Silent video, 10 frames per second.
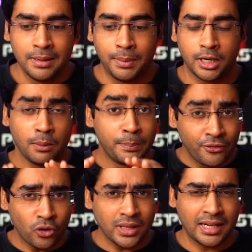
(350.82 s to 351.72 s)
But
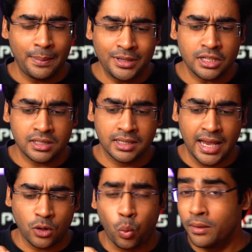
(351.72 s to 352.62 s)
before that, let me just
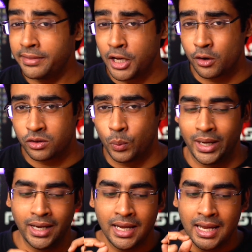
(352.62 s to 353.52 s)
get one thing out of the
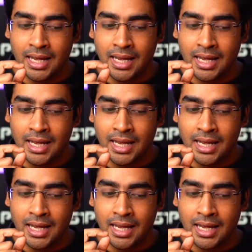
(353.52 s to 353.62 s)
way.